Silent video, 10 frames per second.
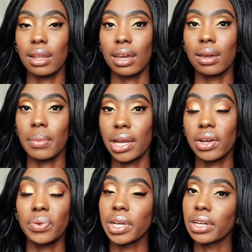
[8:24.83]
Like, my
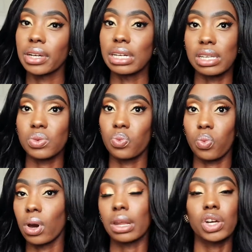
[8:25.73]
career is
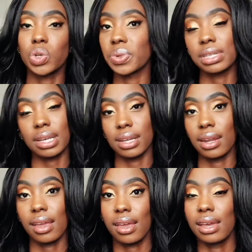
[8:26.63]
100%